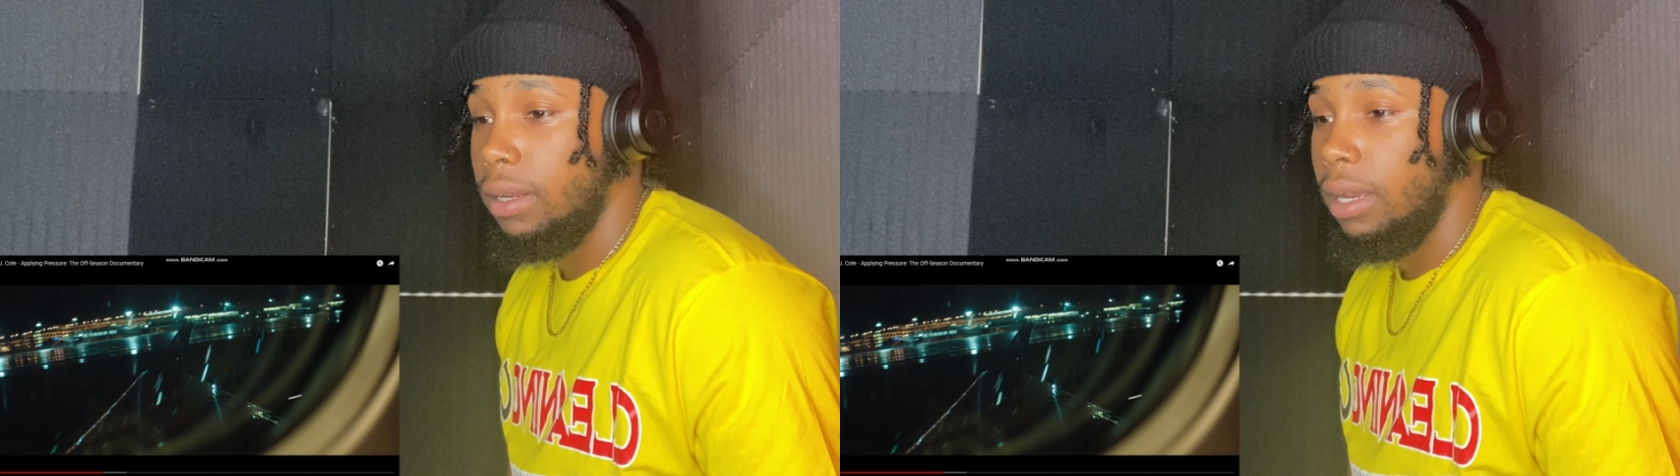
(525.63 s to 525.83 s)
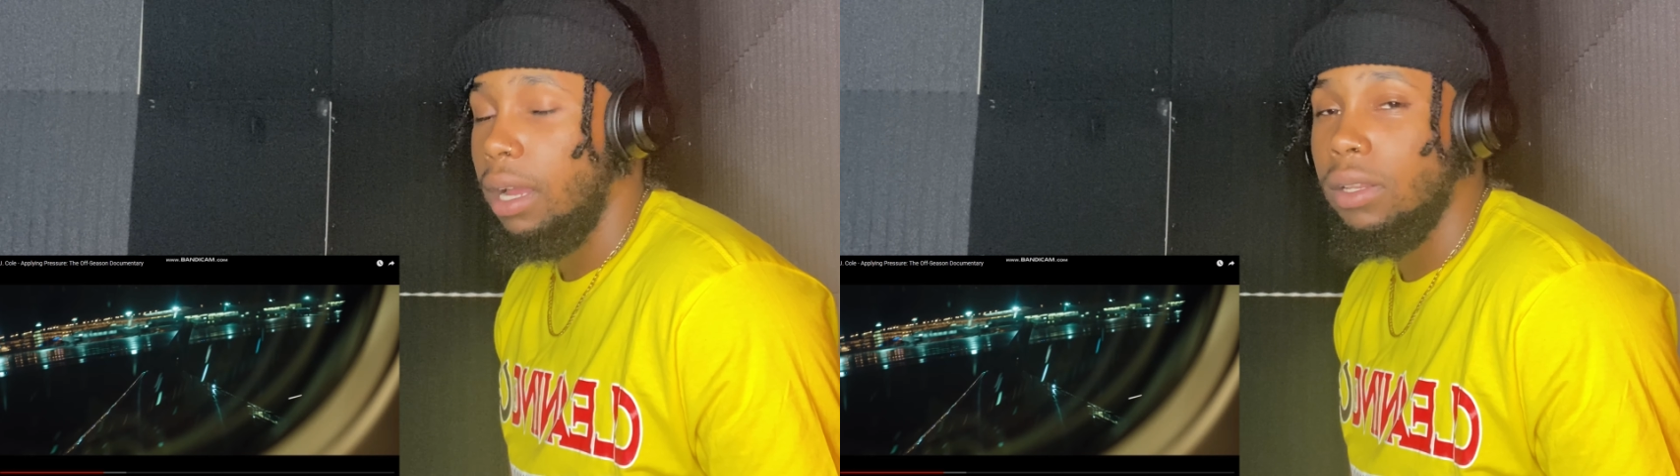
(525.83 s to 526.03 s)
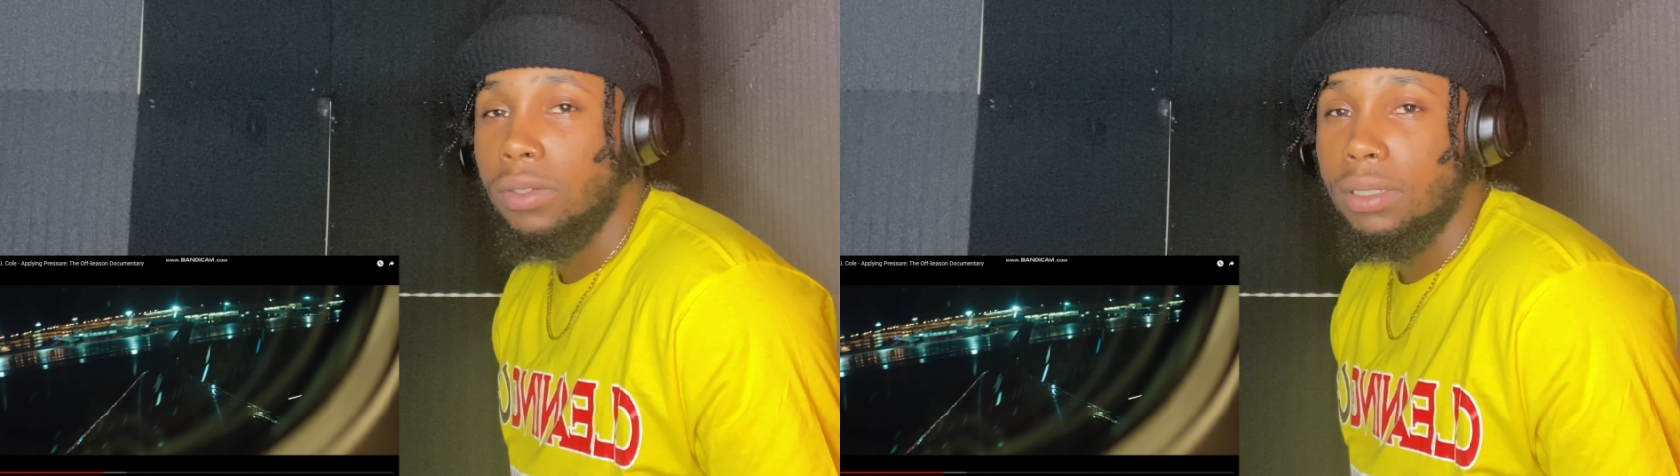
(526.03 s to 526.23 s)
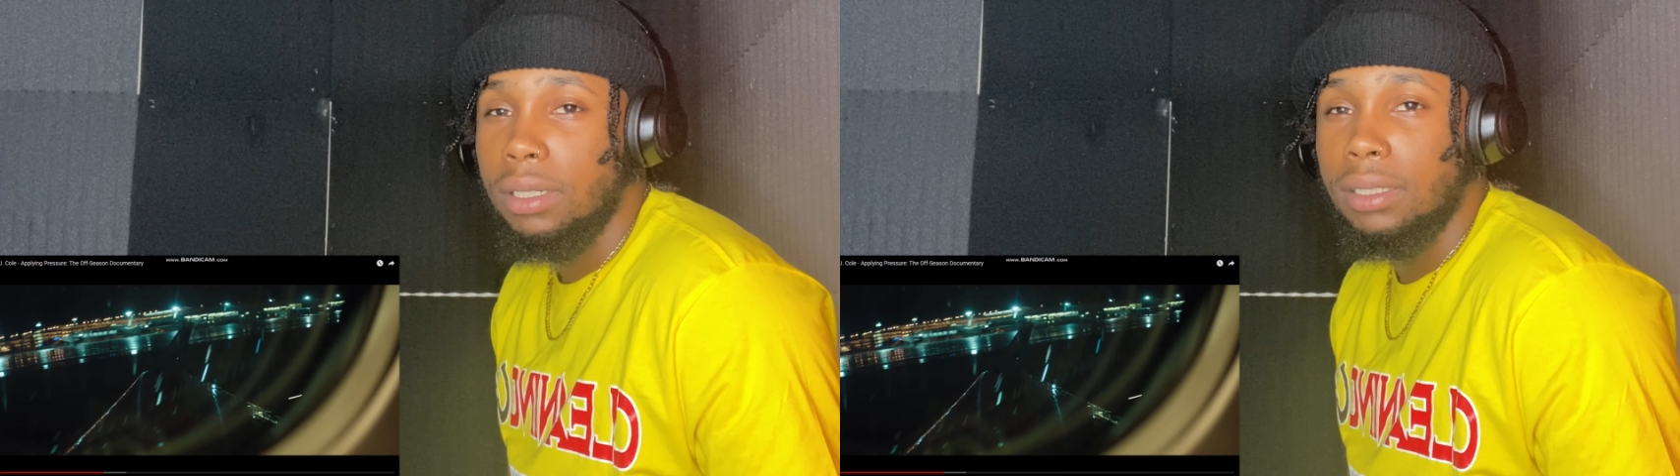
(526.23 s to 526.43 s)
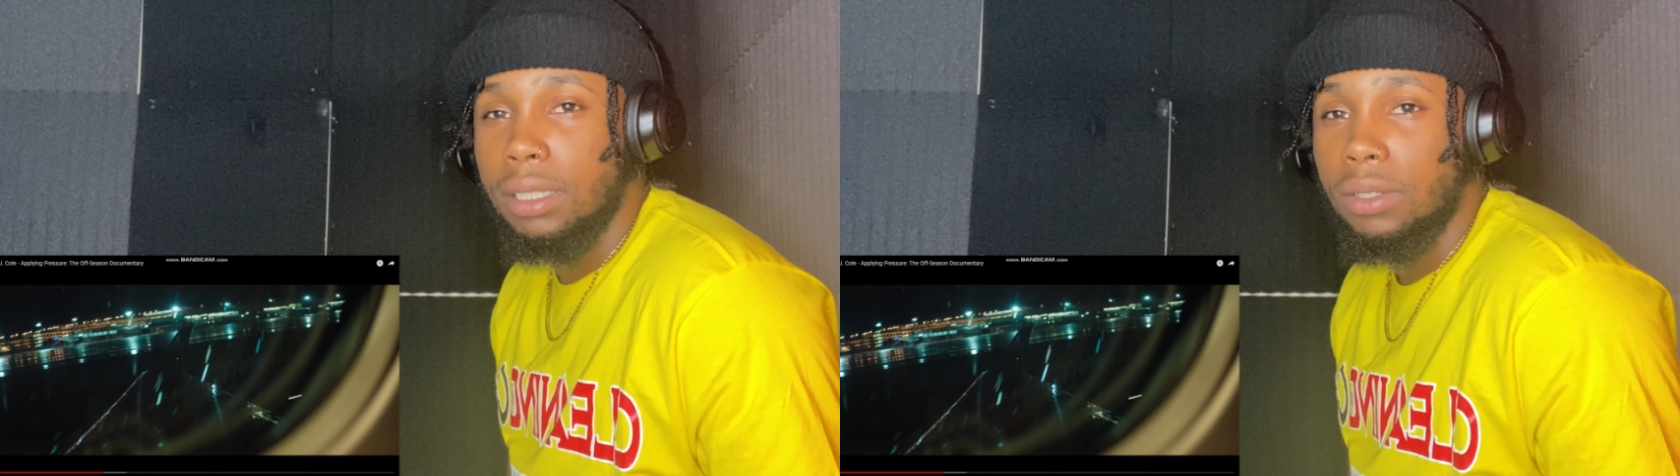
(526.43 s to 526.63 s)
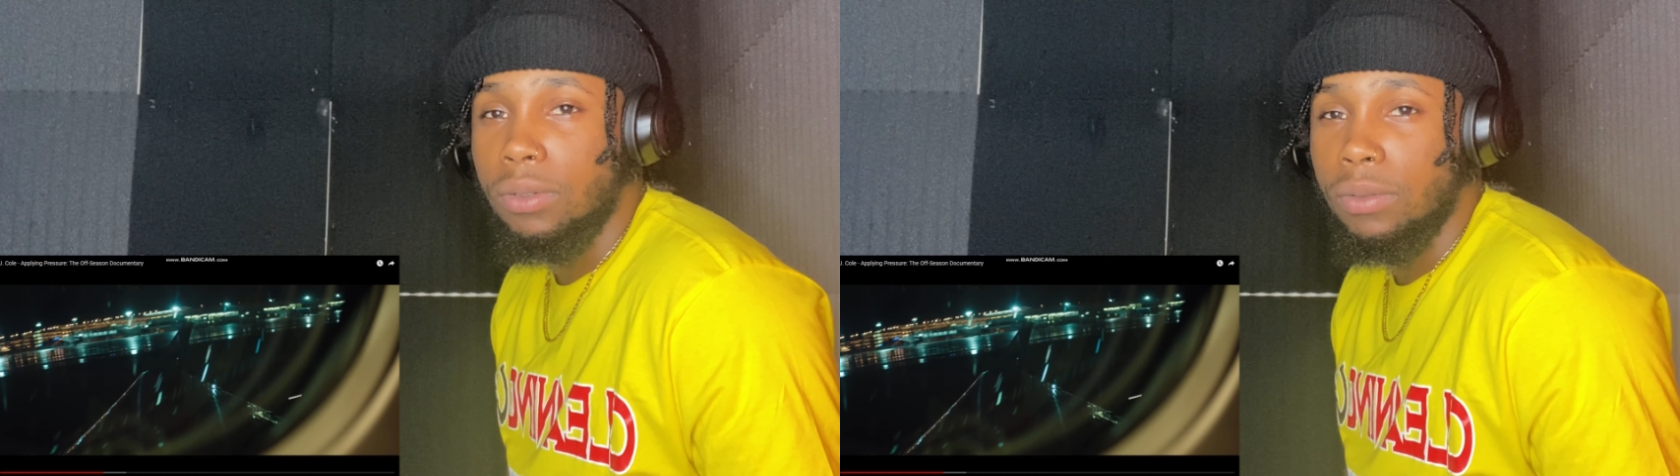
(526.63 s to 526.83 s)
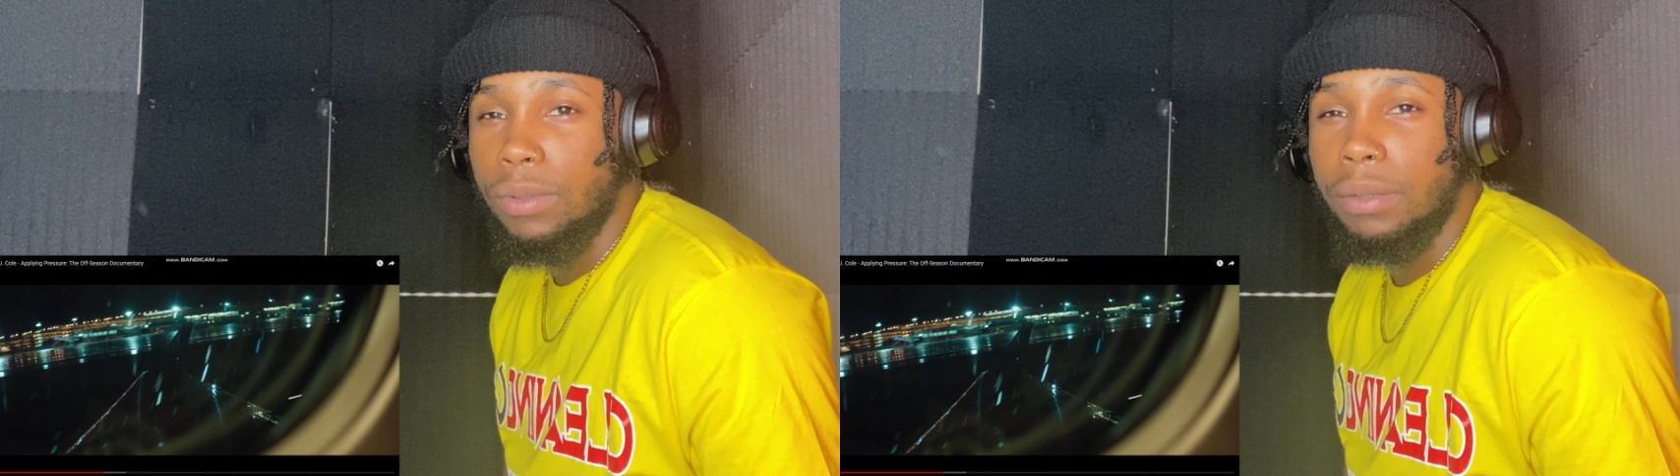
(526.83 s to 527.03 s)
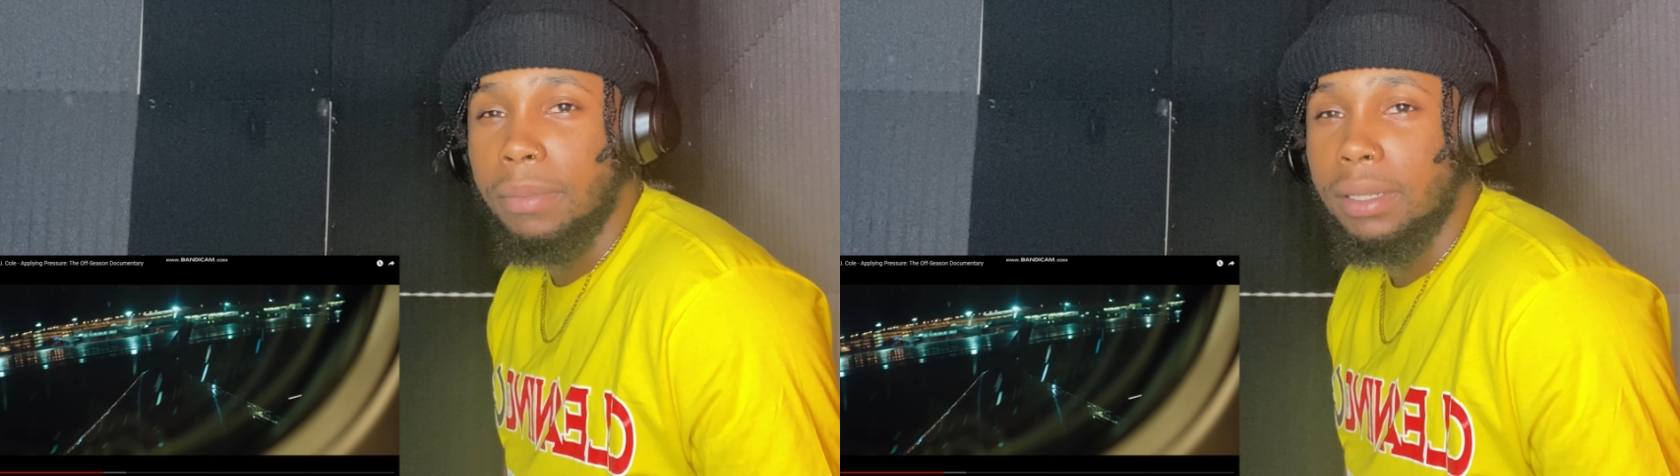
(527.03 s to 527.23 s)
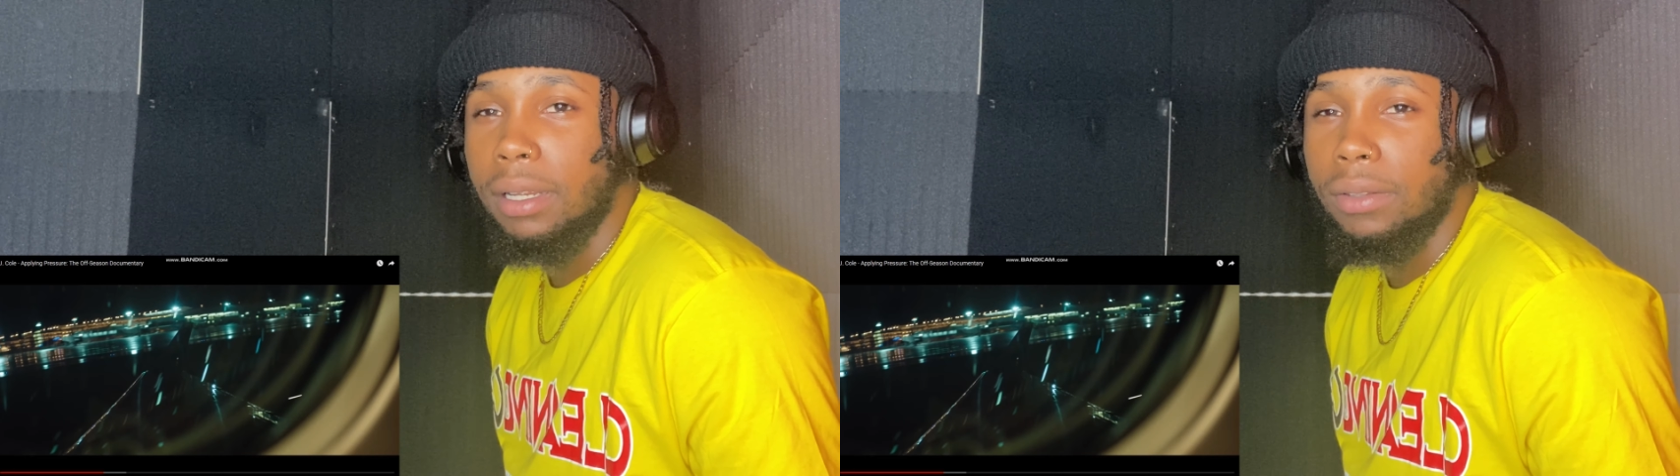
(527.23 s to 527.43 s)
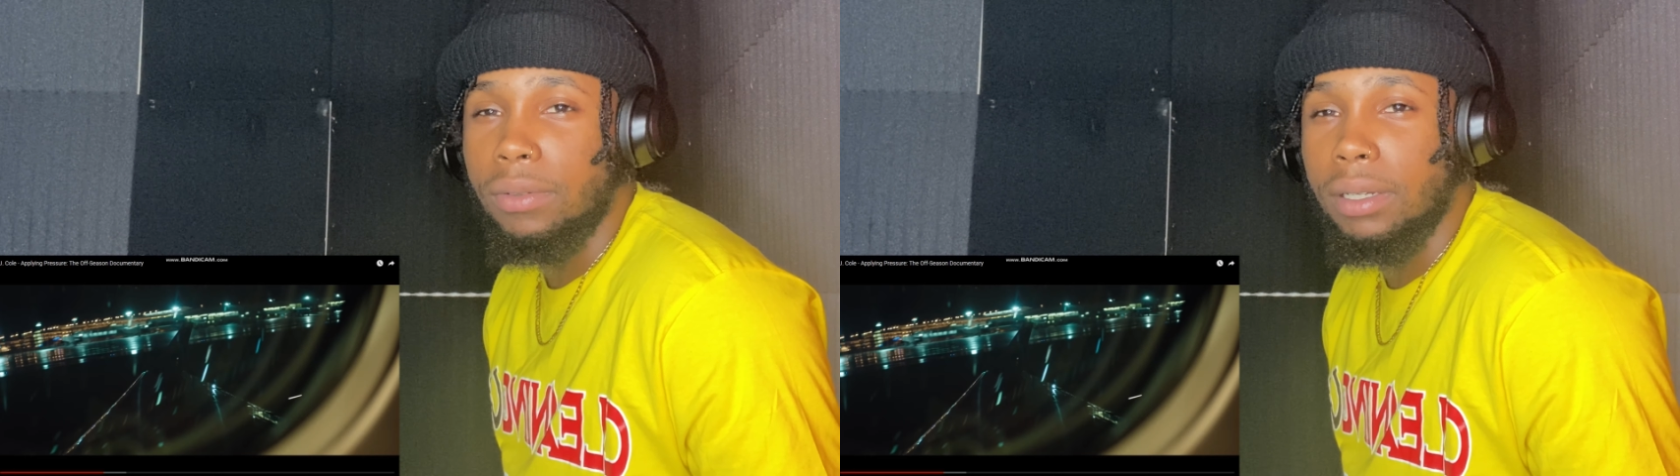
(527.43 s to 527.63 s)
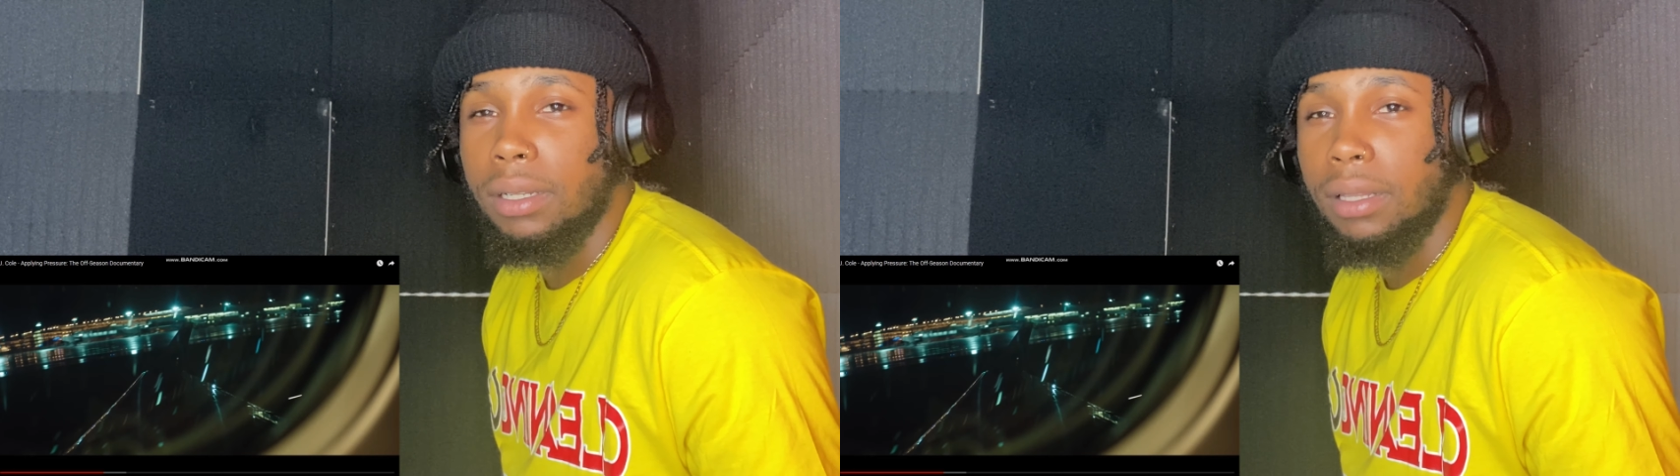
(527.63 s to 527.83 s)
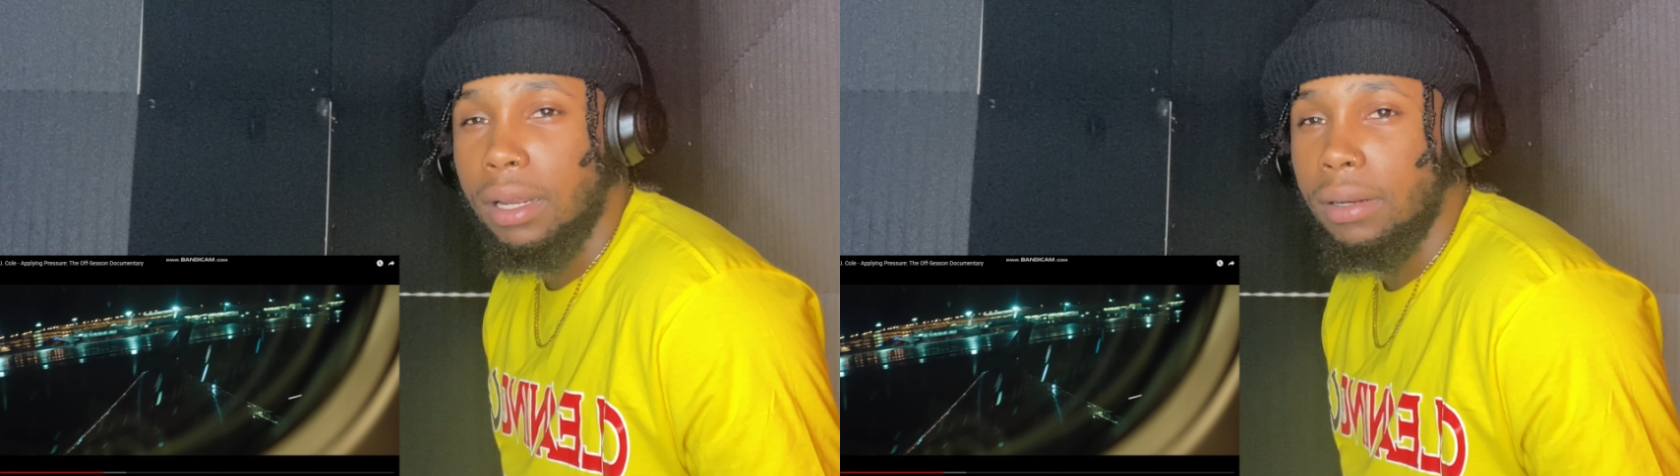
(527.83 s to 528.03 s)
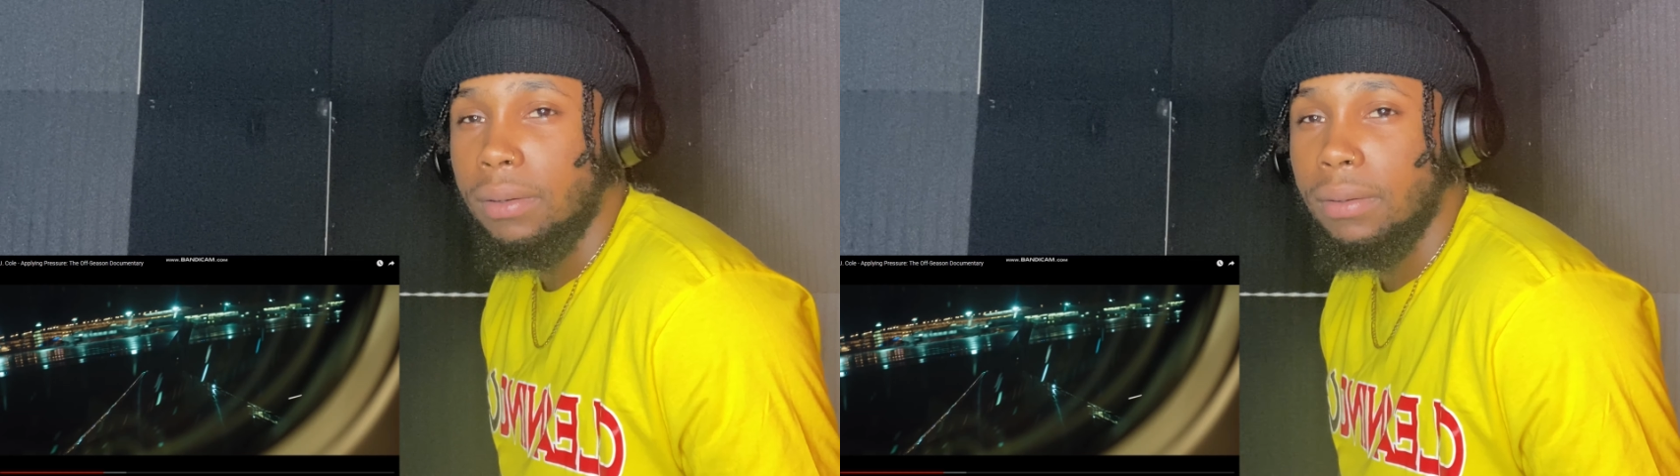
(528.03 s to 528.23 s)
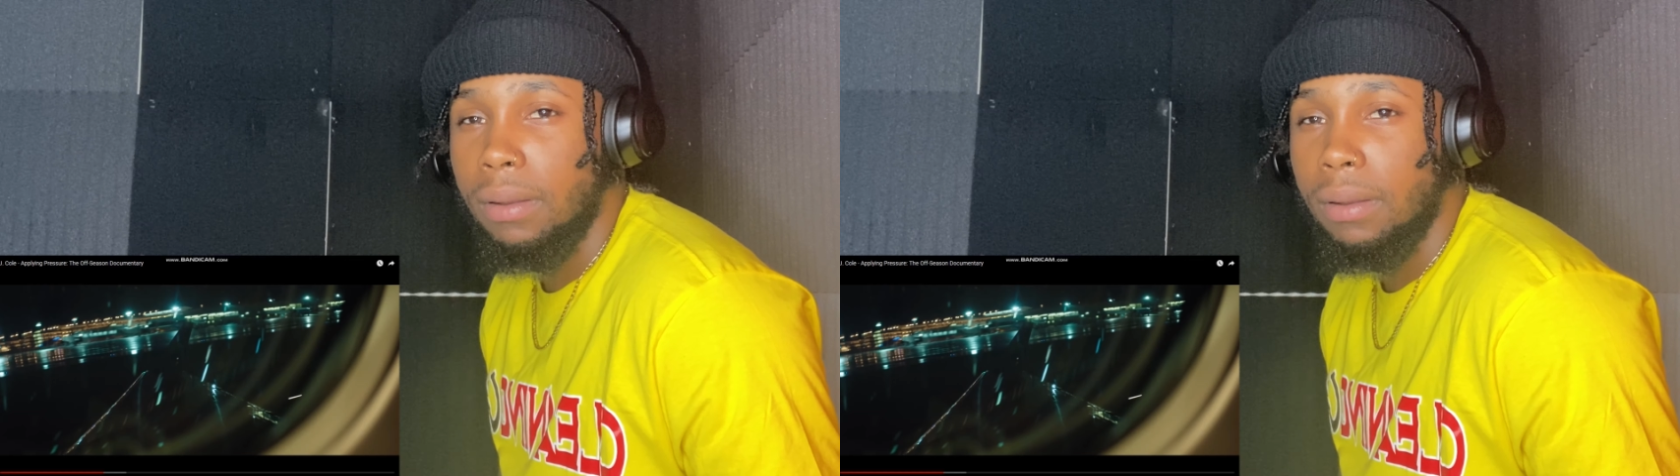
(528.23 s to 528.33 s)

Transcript: How long did it take you to really make that three hundred thousand?